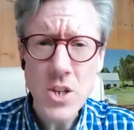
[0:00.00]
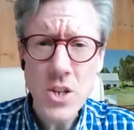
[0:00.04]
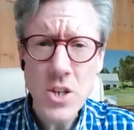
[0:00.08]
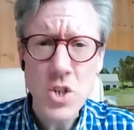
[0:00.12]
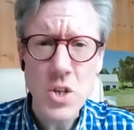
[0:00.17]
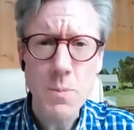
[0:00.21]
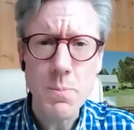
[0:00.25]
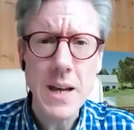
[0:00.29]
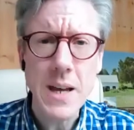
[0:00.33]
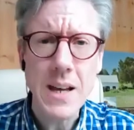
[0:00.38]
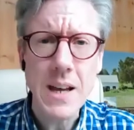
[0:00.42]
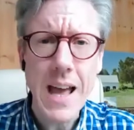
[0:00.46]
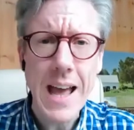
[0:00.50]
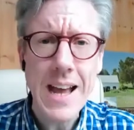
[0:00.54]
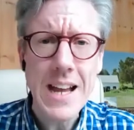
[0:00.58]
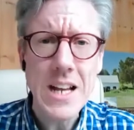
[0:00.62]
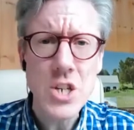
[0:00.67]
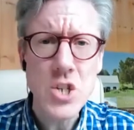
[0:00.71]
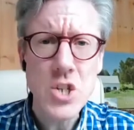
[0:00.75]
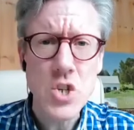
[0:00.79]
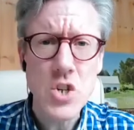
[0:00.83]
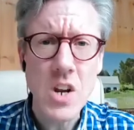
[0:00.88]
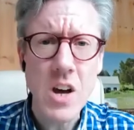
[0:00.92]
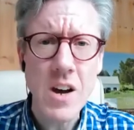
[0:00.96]
being
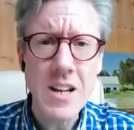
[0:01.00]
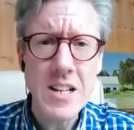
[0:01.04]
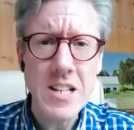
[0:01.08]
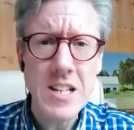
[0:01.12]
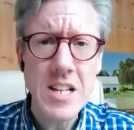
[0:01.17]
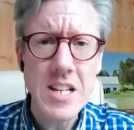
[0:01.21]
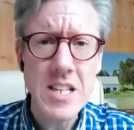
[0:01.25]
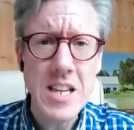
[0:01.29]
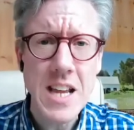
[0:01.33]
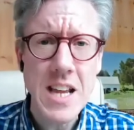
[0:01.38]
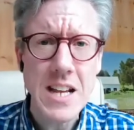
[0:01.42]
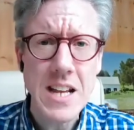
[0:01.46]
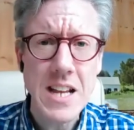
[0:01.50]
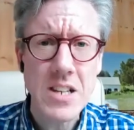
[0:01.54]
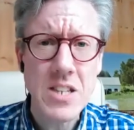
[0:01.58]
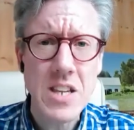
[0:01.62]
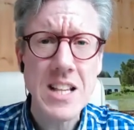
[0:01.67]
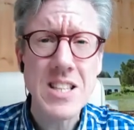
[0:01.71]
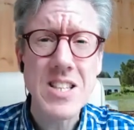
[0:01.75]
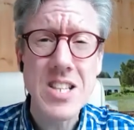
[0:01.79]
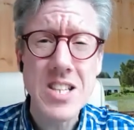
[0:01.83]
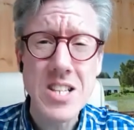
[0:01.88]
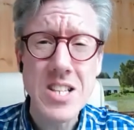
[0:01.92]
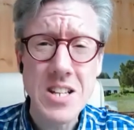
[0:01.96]
aged 96 and
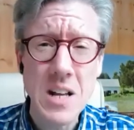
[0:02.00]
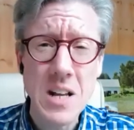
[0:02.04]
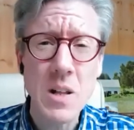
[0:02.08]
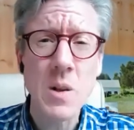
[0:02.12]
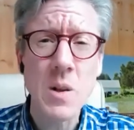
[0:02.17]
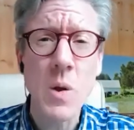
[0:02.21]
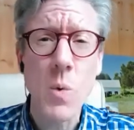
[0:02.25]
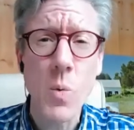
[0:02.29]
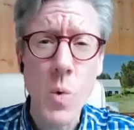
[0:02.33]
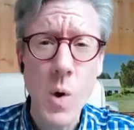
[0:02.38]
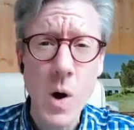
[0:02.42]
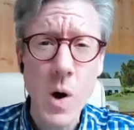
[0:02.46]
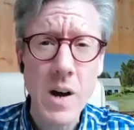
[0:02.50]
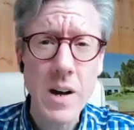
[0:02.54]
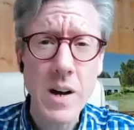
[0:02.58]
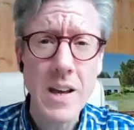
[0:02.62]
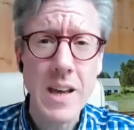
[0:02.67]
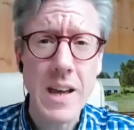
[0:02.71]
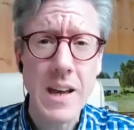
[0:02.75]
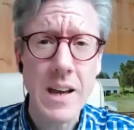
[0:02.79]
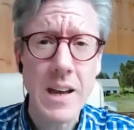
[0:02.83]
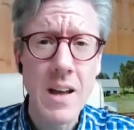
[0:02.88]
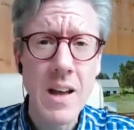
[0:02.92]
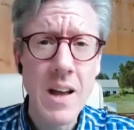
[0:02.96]
still
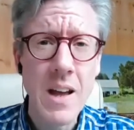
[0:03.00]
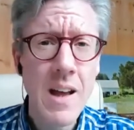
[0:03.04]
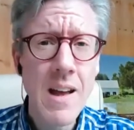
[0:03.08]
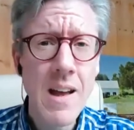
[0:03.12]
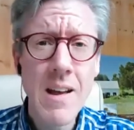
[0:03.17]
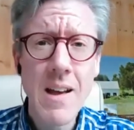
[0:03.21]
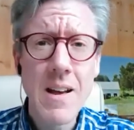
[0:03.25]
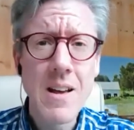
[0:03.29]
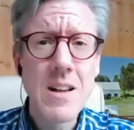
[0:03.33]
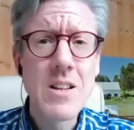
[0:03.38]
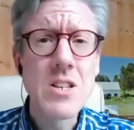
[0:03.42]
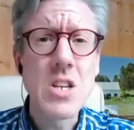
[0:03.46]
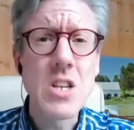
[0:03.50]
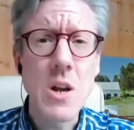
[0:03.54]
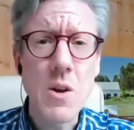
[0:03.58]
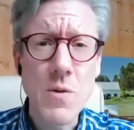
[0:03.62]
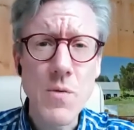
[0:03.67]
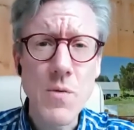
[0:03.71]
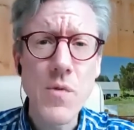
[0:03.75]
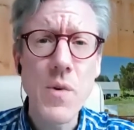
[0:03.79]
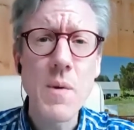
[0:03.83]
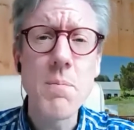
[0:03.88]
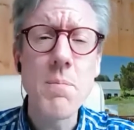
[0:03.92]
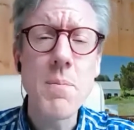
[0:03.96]
working? So
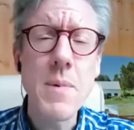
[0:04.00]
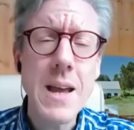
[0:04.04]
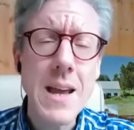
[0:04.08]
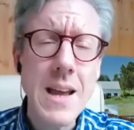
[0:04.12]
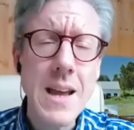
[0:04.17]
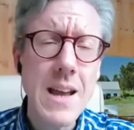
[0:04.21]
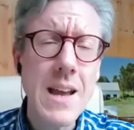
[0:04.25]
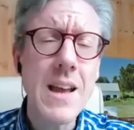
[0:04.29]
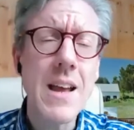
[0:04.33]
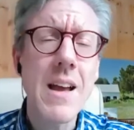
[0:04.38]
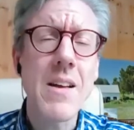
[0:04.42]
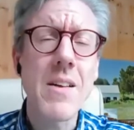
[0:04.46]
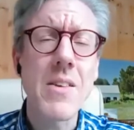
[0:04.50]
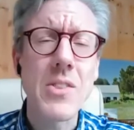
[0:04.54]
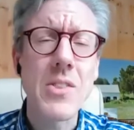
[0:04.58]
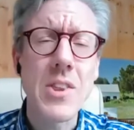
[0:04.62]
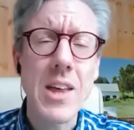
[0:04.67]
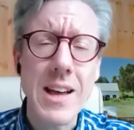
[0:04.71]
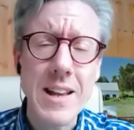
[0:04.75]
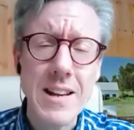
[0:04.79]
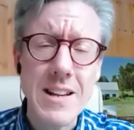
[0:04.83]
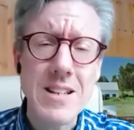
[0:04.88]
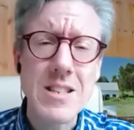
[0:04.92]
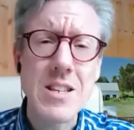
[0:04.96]
for me,
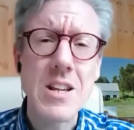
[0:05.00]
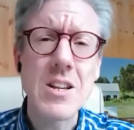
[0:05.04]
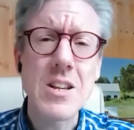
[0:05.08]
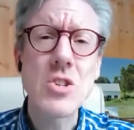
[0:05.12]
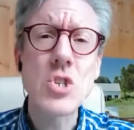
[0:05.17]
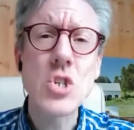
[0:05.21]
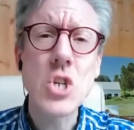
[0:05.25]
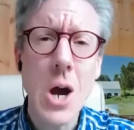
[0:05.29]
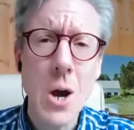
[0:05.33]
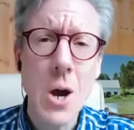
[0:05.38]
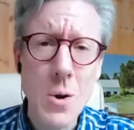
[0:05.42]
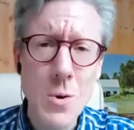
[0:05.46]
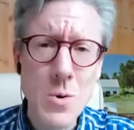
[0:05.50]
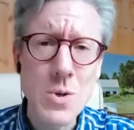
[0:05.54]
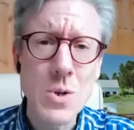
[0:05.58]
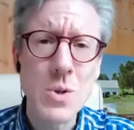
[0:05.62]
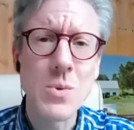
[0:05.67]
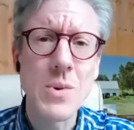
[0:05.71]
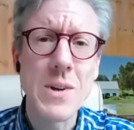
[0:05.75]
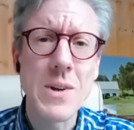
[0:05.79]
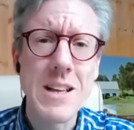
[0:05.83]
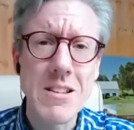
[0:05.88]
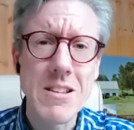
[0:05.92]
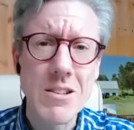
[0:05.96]
that is a total
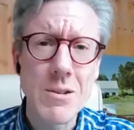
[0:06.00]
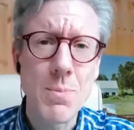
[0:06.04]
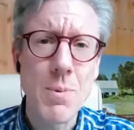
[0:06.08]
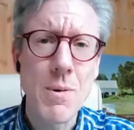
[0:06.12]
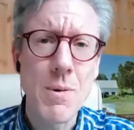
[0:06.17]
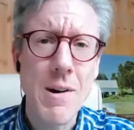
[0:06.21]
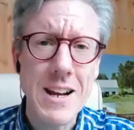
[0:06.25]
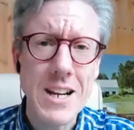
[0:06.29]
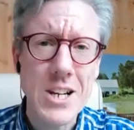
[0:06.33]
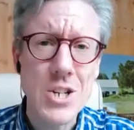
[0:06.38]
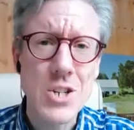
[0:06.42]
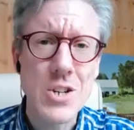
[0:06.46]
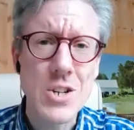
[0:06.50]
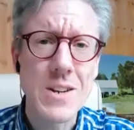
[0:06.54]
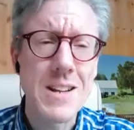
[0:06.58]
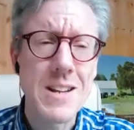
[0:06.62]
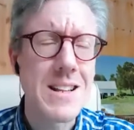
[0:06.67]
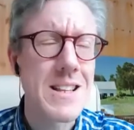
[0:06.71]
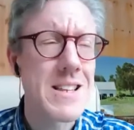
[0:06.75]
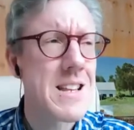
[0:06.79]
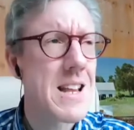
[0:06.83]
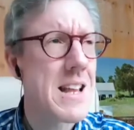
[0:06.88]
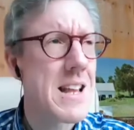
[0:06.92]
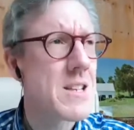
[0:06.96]
inspiration.
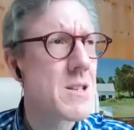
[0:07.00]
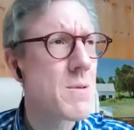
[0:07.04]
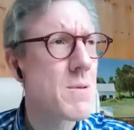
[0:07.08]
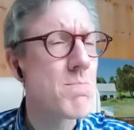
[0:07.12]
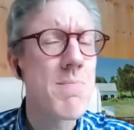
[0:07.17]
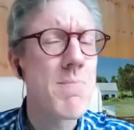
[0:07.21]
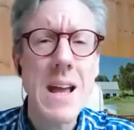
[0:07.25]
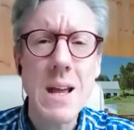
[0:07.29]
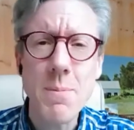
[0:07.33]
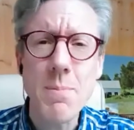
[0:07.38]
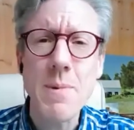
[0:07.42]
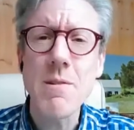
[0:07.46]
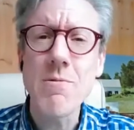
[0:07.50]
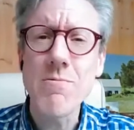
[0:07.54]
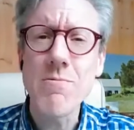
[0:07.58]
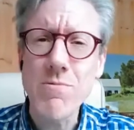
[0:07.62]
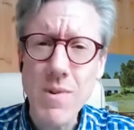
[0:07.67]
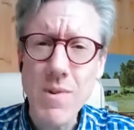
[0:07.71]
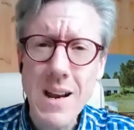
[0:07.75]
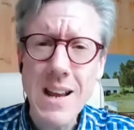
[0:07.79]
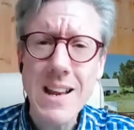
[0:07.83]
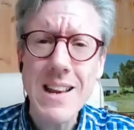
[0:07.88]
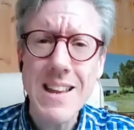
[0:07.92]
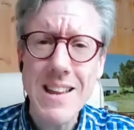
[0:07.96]
It's made me
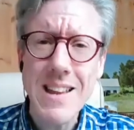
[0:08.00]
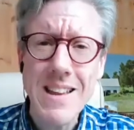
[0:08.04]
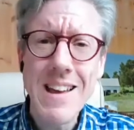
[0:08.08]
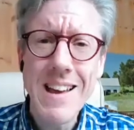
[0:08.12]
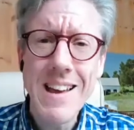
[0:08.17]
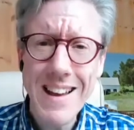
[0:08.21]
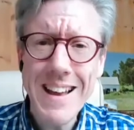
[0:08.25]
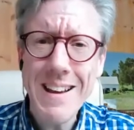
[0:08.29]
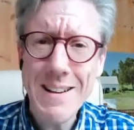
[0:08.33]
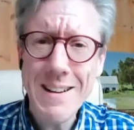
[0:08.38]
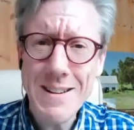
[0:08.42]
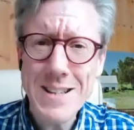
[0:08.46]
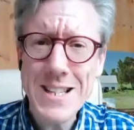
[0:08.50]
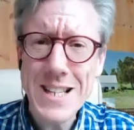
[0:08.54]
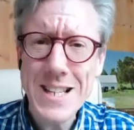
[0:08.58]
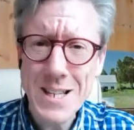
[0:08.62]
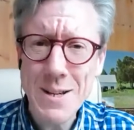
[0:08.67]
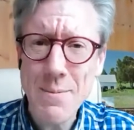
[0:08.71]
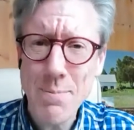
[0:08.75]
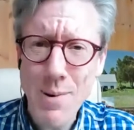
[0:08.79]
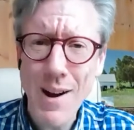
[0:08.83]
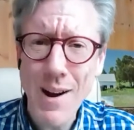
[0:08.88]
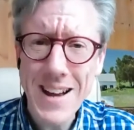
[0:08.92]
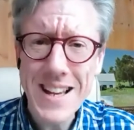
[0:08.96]
really, it's
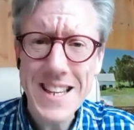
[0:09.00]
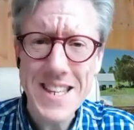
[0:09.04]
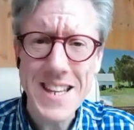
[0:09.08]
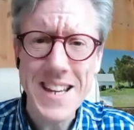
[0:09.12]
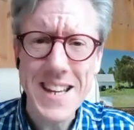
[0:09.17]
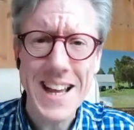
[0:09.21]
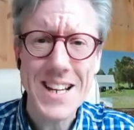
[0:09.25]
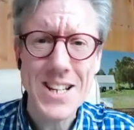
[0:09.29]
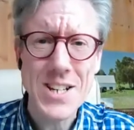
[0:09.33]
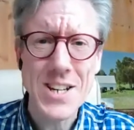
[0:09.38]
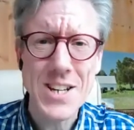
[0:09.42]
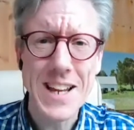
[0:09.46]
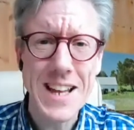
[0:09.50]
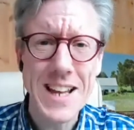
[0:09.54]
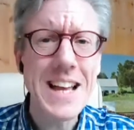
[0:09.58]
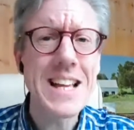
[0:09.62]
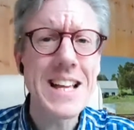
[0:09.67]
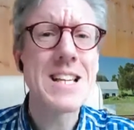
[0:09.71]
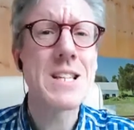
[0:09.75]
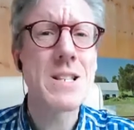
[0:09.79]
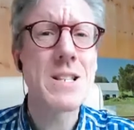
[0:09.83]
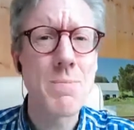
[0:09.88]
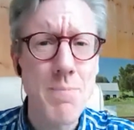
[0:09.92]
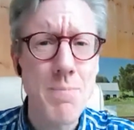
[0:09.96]
surprising actually. It
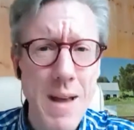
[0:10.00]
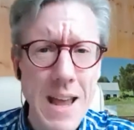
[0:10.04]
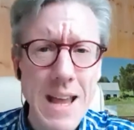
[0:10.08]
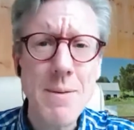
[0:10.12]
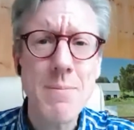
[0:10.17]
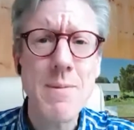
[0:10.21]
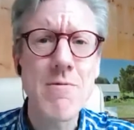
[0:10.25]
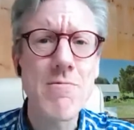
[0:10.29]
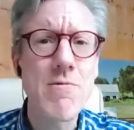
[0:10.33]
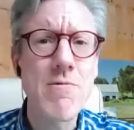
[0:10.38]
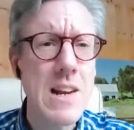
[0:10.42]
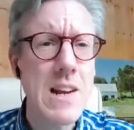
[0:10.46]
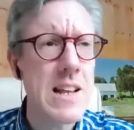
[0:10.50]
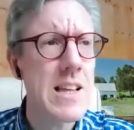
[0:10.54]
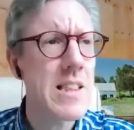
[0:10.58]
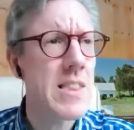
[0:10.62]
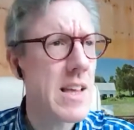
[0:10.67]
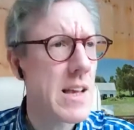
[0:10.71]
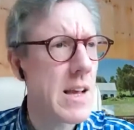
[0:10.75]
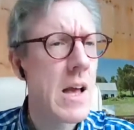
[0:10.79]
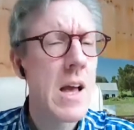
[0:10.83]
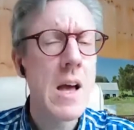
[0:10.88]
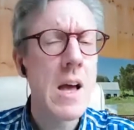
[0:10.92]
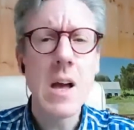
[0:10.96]
has made me really
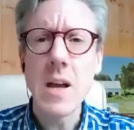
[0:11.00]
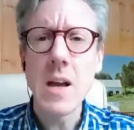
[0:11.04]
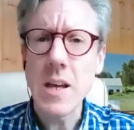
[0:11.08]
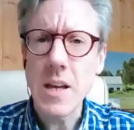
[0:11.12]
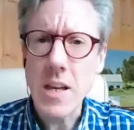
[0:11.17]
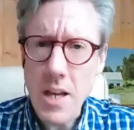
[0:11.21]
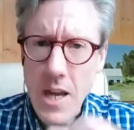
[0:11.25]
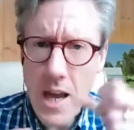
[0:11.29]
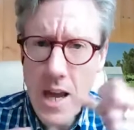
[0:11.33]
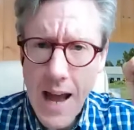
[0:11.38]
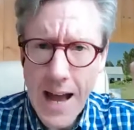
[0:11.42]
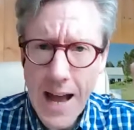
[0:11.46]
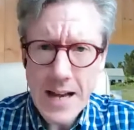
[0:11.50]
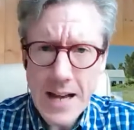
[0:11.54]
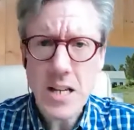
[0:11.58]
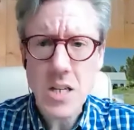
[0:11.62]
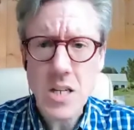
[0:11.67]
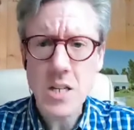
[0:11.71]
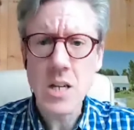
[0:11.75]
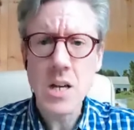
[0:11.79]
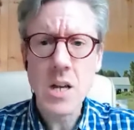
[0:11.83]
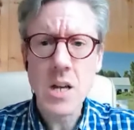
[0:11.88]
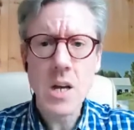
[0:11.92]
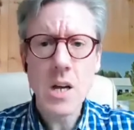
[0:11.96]
think,
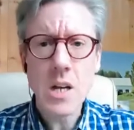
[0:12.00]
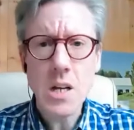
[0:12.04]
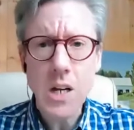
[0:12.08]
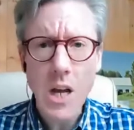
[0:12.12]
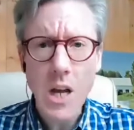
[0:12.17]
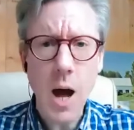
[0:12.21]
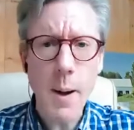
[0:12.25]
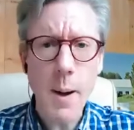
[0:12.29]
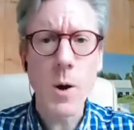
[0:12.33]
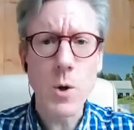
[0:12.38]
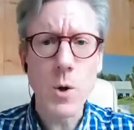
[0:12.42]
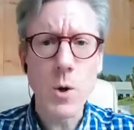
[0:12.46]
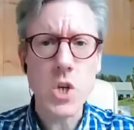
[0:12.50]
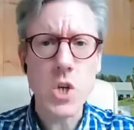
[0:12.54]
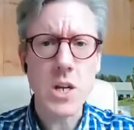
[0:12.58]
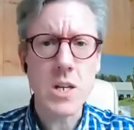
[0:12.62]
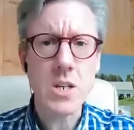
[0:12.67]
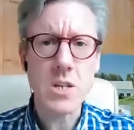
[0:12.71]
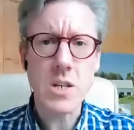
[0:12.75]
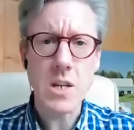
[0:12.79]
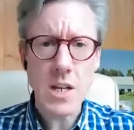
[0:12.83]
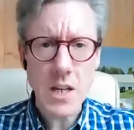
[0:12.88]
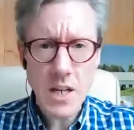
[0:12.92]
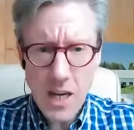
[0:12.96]
yes, come on,
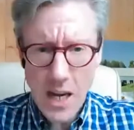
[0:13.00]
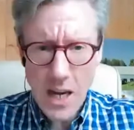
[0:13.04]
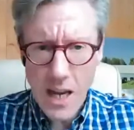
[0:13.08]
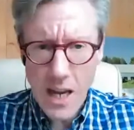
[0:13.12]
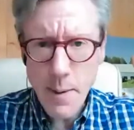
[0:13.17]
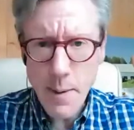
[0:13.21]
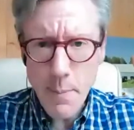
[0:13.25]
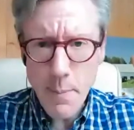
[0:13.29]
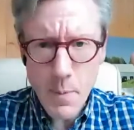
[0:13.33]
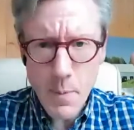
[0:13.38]
Justin, keep